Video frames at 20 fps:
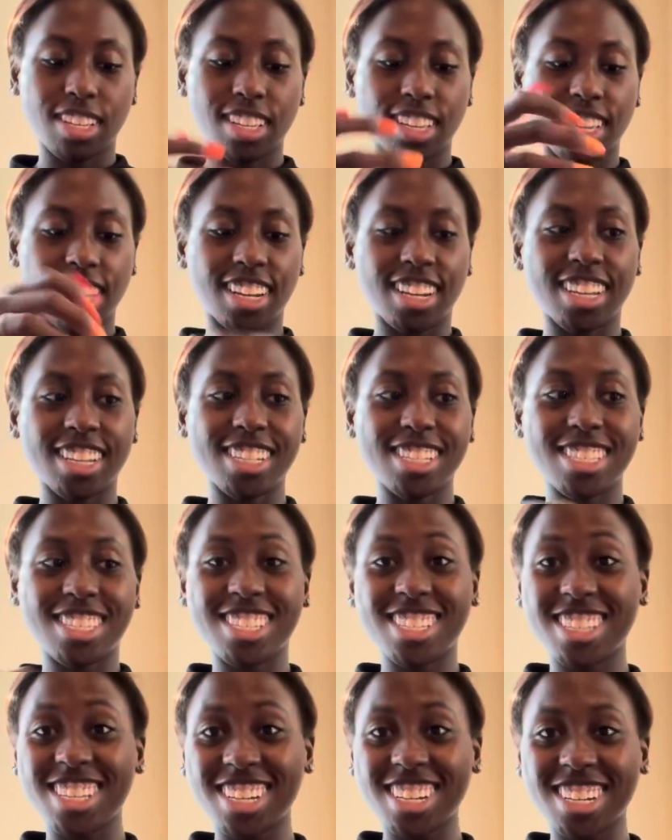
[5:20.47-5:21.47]
Get
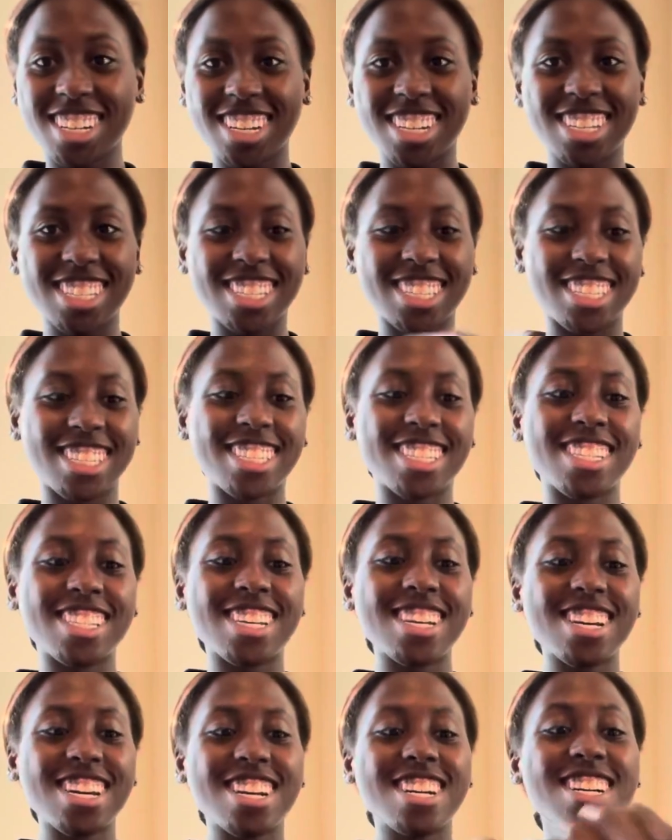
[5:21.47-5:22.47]
into the good
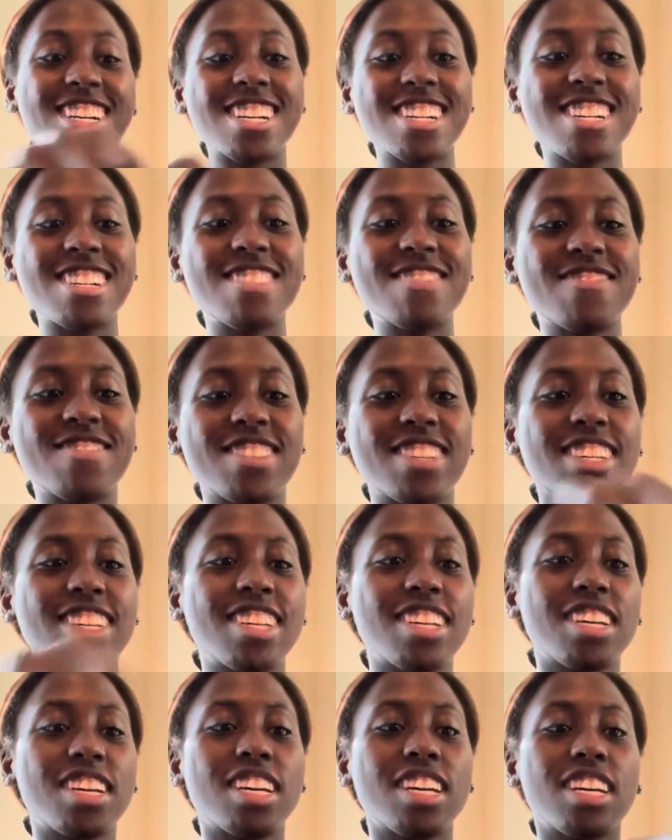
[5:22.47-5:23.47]

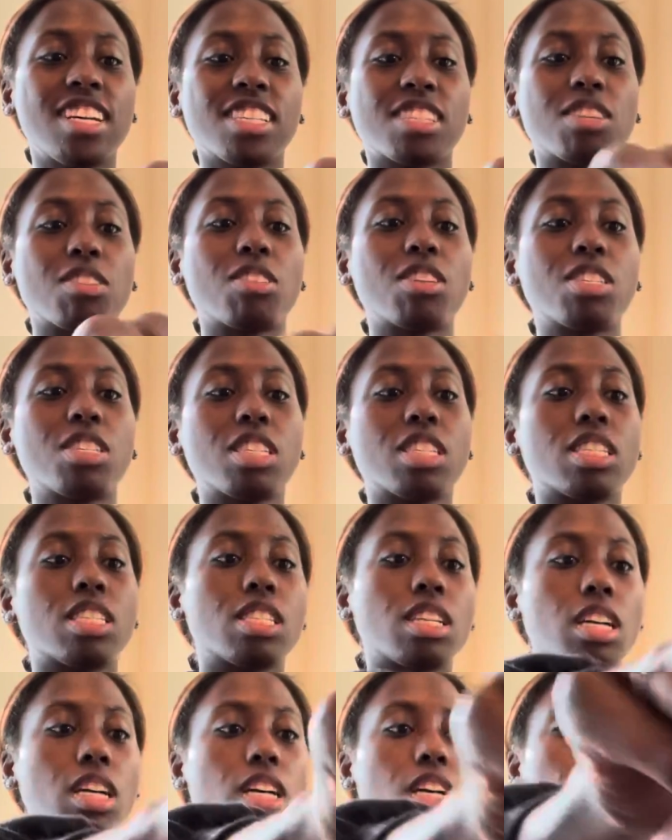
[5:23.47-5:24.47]
stuff. So this is
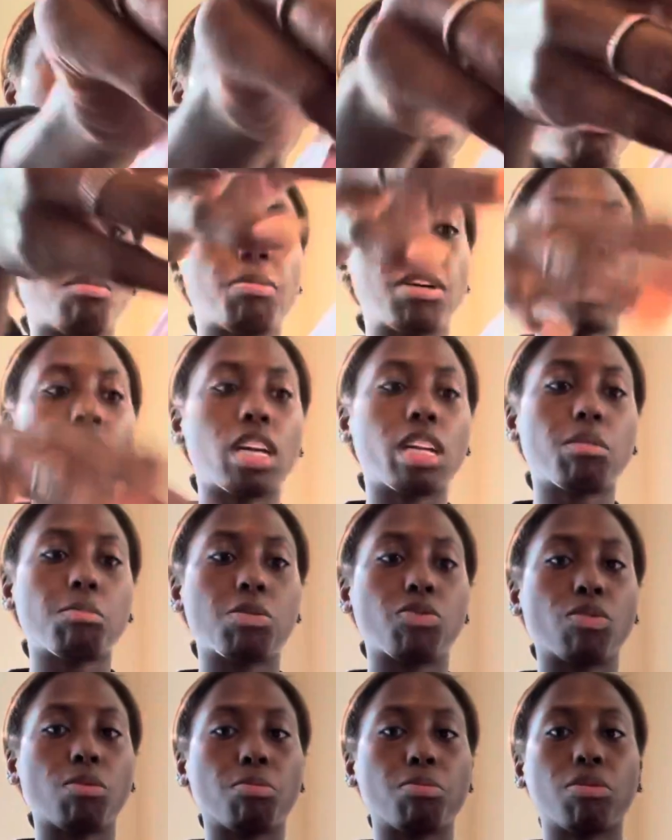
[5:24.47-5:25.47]
uh, all my
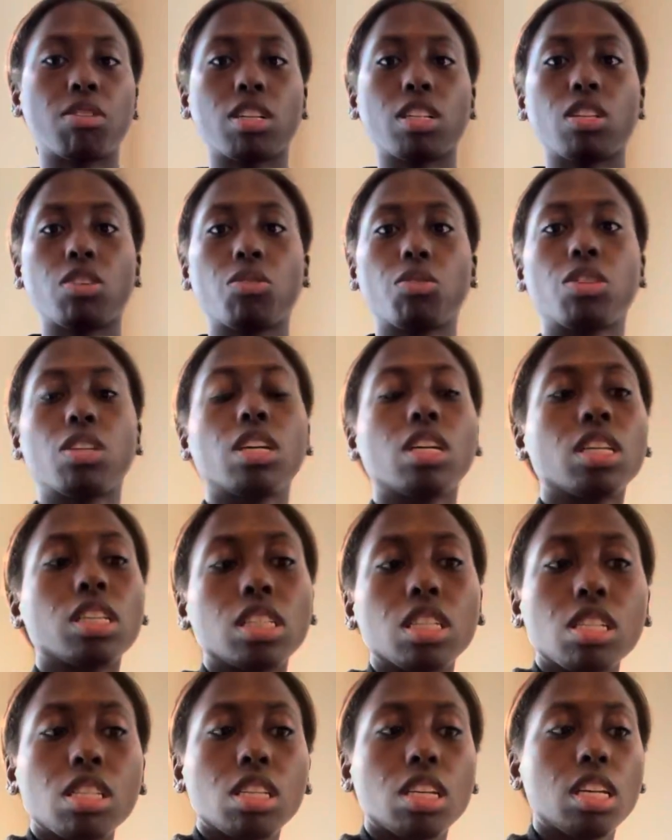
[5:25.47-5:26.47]
items from Pretty Little
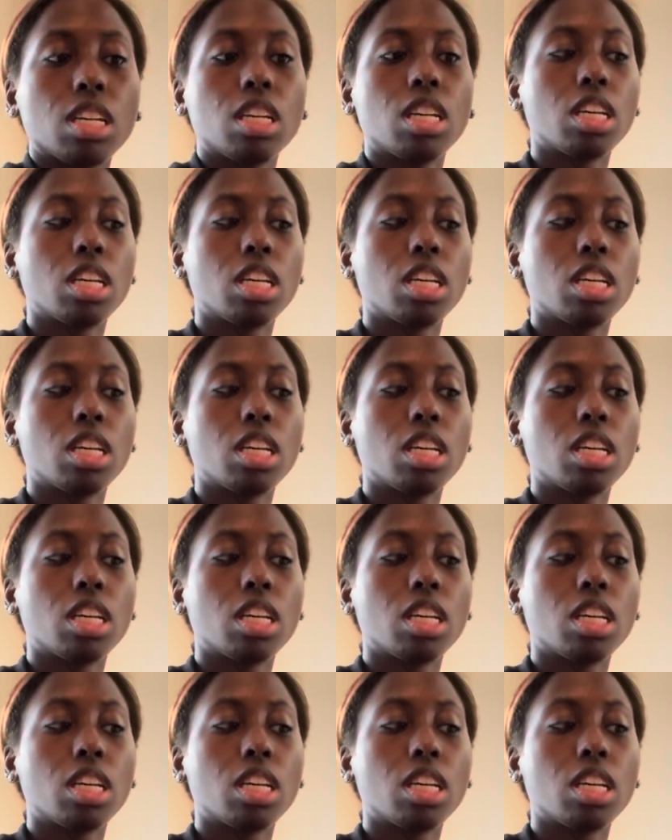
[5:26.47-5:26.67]
Things.